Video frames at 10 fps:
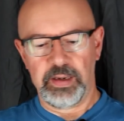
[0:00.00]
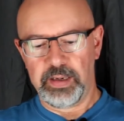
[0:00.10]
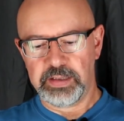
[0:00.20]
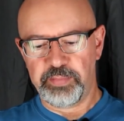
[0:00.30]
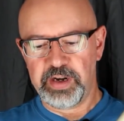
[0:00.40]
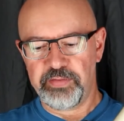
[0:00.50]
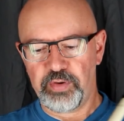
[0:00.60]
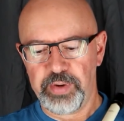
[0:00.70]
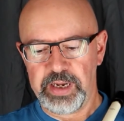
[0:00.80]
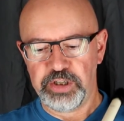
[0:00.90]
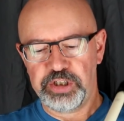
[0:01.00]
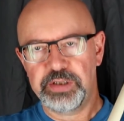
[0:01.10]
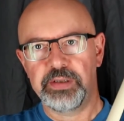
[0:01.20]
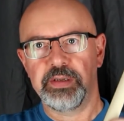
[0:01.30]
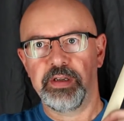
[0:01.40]
is a bit of a reach.
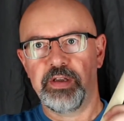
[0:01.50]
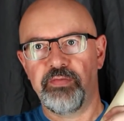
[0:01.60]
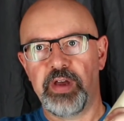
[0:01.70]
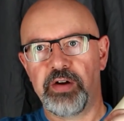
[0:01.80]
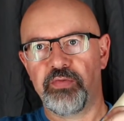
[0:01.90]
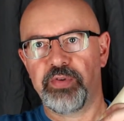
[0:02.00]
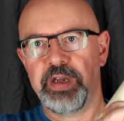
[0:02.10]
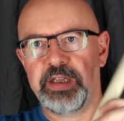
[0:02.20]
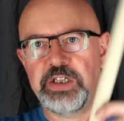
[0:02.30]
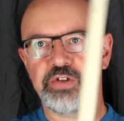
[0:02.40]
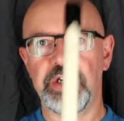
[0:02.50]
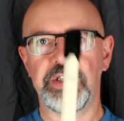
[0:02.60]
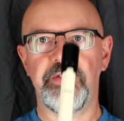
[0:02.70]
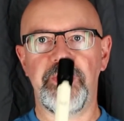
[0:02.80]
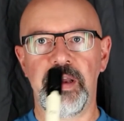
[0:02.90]
You've got to really
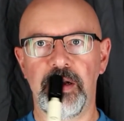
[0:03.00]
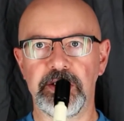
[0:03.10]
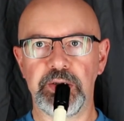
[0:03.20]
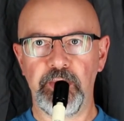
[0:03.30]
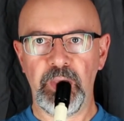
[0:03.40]
stretch the fingers.